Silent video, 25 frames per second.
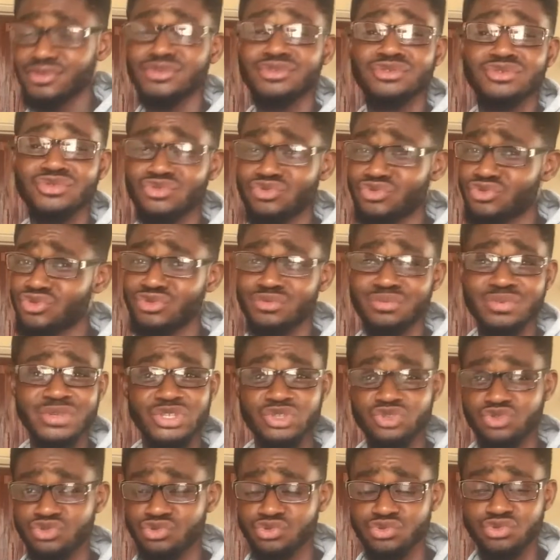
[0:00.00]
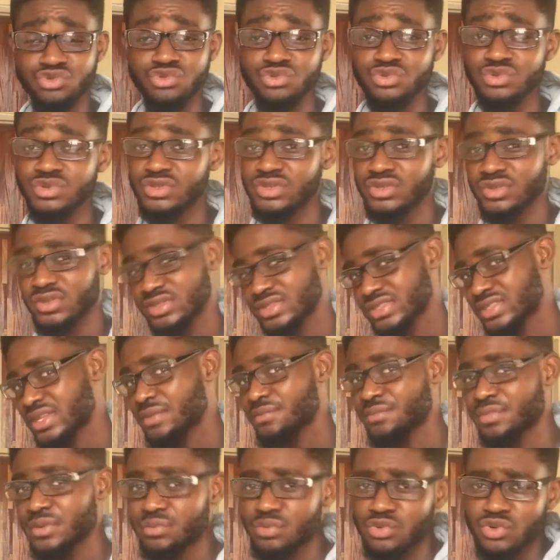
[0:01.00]
you could be through
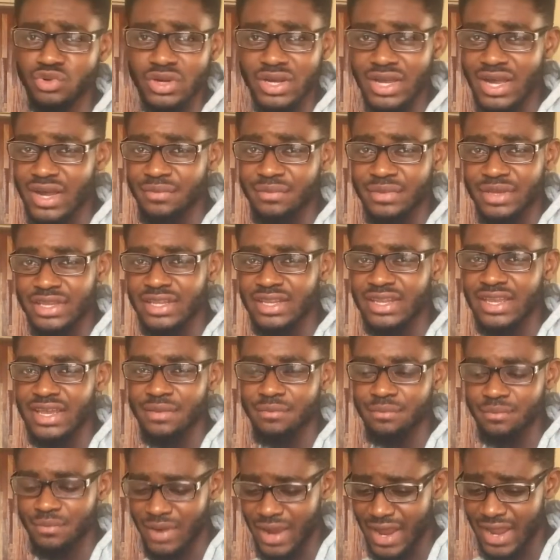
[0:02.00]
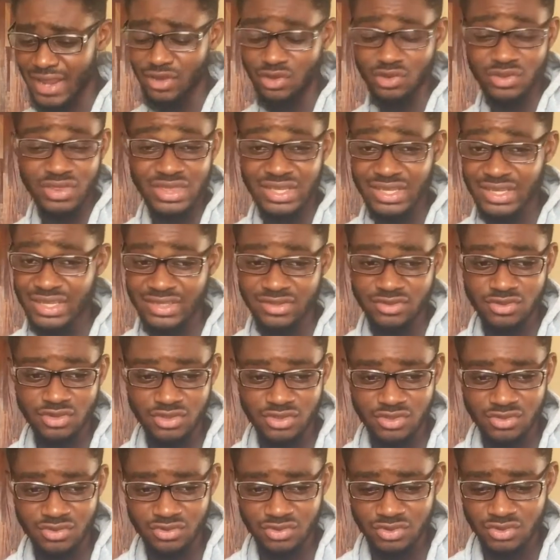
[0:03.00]
some people come in and buy your things
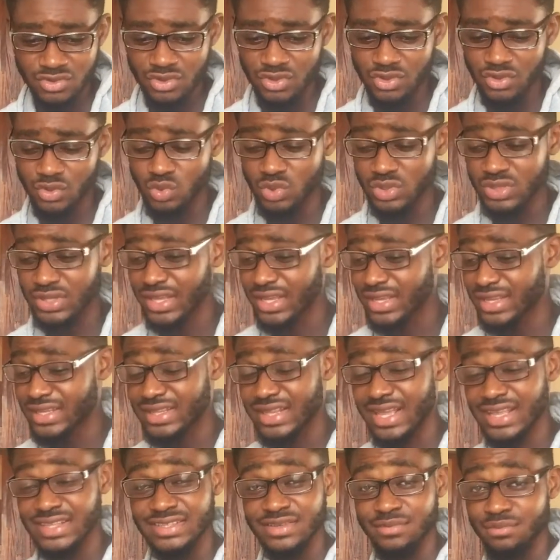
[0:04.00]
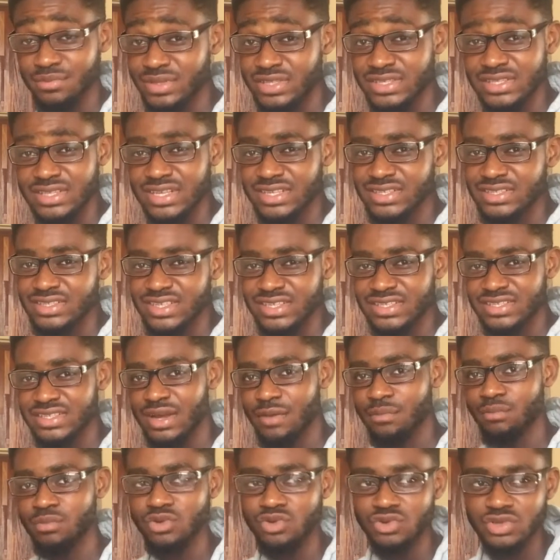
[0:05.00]
also, so you could take it as a business. Just
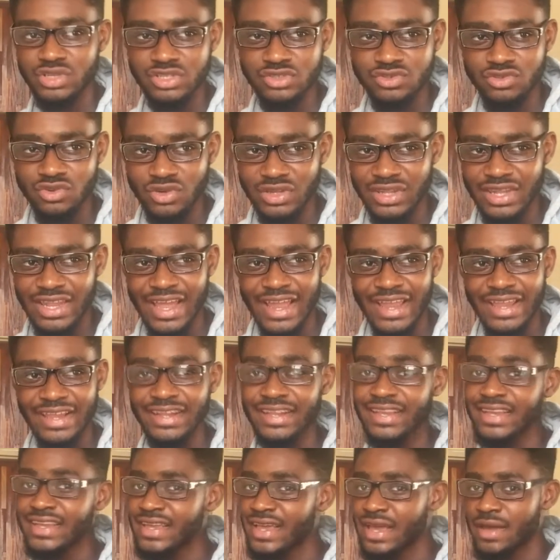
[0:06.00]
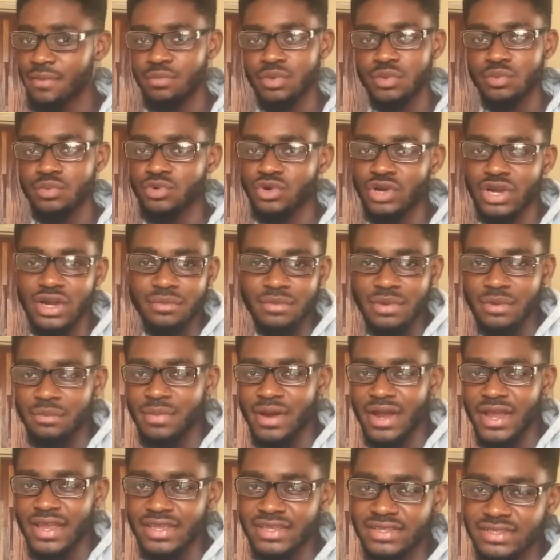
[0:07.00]
upload it online and people come and
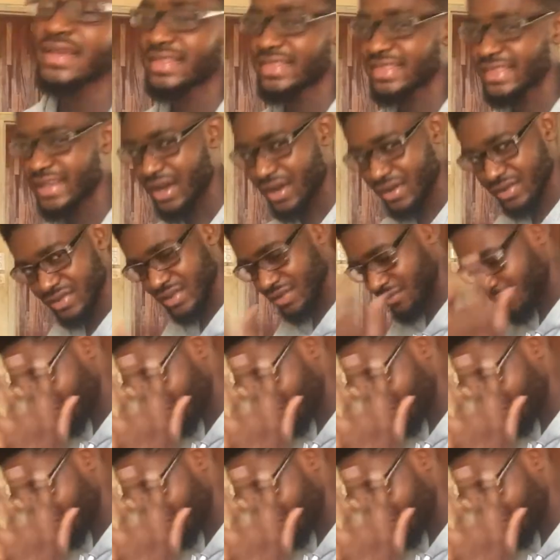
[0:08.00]
buy it. Now the